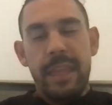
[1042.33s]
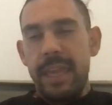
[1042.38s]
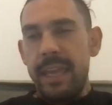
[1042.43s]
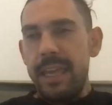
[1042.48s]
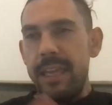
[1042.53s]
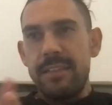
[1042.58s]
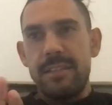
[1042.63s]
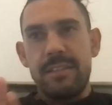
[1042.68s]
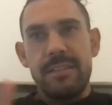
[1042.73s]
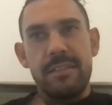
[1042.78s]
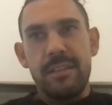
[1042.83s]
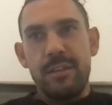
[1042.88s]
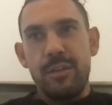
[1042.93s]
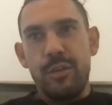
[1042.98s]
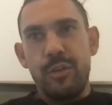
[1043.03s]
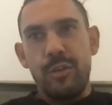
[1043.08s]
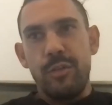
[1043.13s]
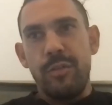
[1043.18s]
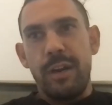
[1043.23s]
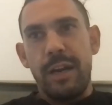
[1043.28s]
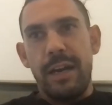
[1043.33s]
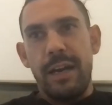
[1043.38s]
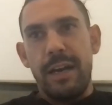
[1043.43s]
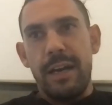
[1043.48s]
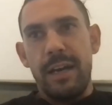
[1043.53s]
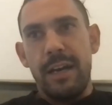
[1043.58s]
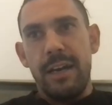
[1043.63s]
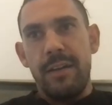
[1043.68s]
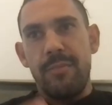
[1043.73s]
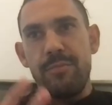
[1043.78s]
He is still
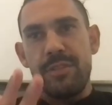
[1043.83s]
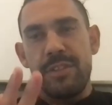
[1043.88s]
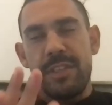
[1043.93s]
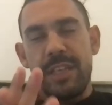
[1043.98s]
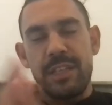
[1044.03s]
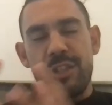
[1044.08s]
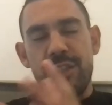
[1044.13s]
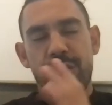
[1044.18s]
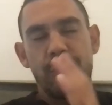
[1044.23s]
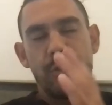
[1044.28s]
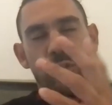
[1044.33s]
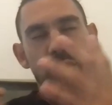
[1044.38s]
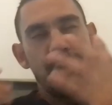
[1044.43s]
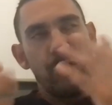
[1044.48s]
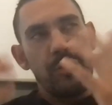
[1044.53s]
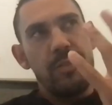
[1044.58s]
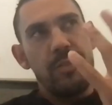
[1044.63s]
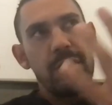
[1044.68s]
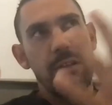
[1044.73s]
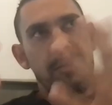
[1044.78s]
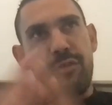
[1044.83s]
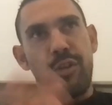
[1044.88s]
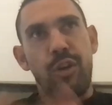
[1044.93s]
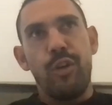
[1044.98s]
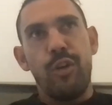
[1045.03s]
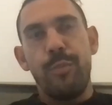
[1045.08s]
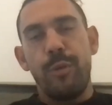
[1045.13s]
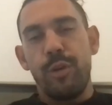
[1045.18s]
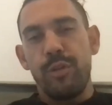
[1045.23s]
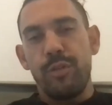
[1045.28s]
such a good
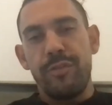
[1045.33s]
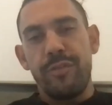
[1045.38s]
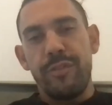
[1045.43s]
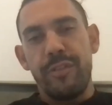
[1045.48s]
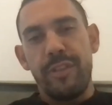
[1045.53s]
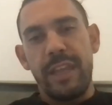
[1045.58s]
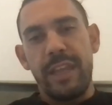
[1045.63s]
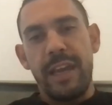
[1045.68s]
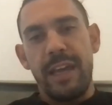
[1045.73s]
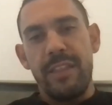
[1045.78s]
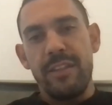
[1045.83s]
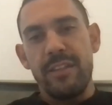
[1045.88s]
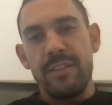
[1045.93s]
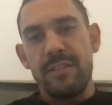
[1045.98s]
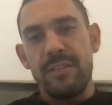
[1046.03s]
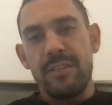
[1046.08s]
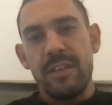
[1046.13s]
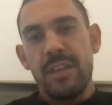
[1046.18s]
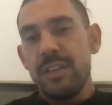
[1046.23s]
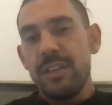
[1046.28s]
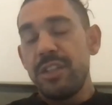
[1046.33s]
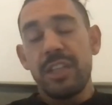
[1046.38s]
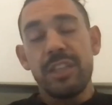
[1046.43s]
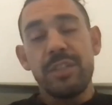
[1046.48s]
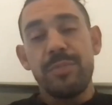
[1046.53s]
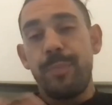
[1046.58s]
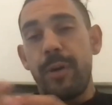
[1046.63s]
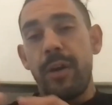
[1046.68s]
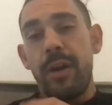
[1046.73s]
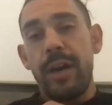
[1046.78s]
role model for the others
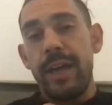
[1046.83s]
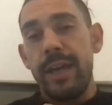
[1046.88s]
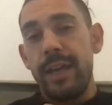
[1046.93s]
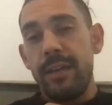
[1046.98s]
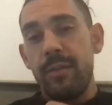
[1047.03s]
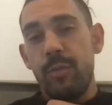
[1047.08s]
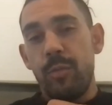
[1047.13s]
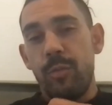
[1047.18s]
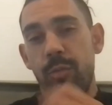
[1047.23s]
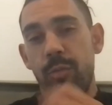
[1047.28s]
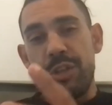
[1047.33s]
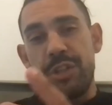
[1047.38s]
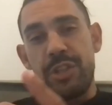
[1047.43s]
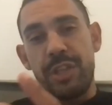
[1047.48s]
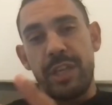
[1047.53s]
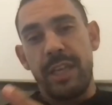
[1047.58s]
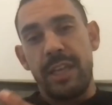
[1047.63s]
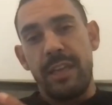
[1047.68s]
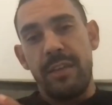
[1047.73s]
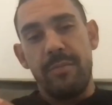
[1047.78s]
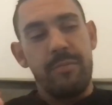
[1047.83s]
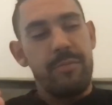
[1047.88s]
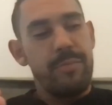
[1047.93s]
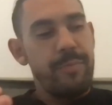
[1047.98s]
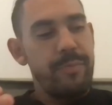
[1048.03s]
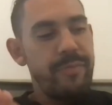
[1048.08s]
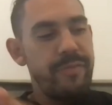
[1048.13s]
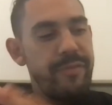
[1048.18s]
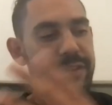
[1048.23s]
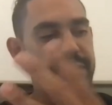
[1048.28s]
just by watching
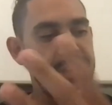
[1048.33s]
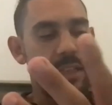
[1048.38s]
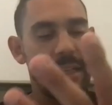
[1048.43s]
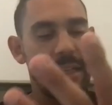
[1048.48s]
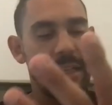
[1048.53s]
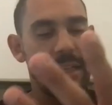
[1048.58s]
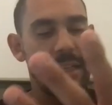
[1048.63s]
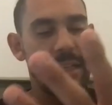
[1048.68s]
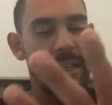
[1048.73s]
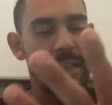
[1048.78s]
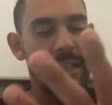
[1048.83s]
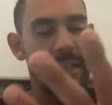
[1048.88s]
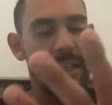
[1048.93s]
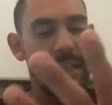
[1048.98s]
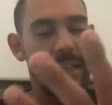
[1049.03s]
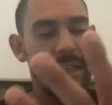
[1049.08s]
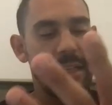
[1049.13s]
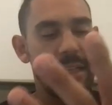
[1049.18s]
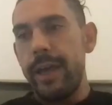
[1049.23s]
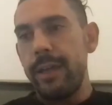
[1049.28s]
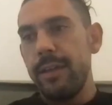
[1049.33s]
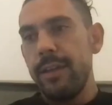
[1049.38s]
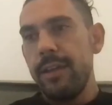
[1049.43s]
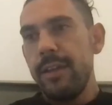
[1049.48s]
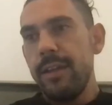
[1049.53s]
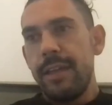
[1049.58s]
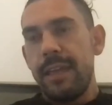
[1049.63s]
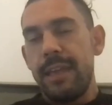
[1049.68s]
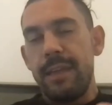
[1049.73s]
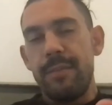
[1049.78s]
him physically, not by
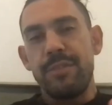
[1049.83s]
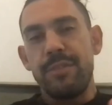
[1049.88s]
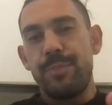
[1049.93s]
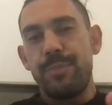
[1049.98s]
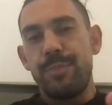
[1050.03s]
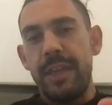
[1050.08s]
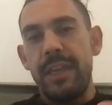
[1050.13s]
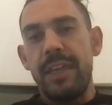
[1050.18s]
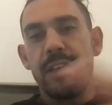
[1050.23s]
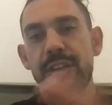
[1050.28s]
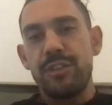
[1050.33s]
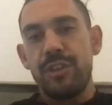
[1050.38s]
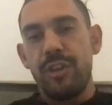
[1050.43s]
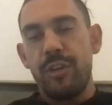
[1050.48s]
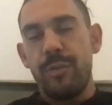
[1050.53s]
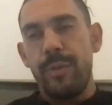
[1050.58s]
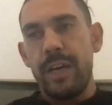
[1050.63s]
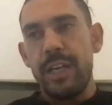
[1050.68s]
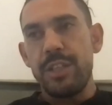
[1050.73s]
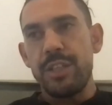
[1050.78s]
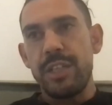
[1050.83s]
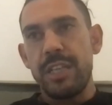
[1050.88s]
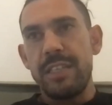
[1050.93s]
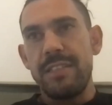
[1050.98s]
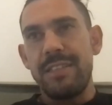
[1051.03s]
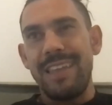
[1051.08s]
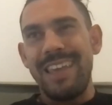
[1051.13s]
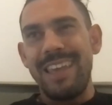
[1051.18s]
him speaking so much. His